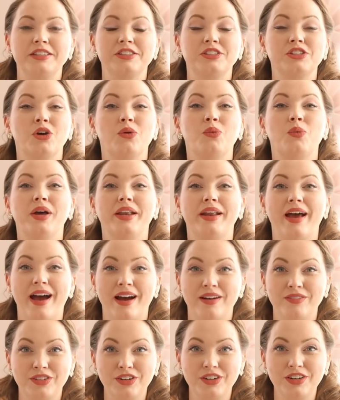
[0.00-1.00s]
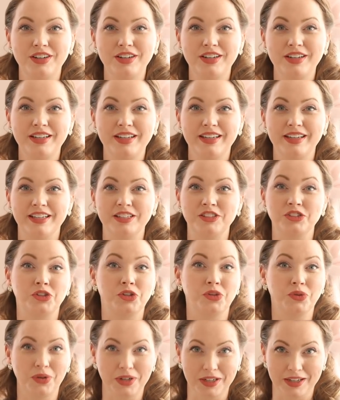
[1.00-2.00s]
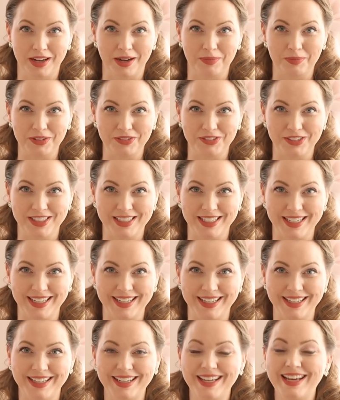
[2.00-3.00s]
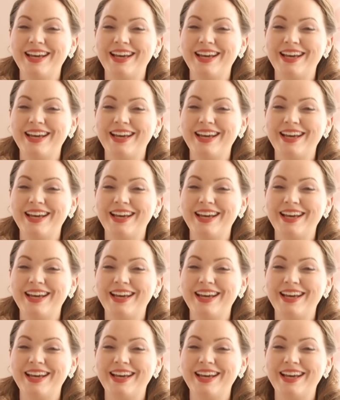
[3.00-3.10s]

So whatever is your cup of tea,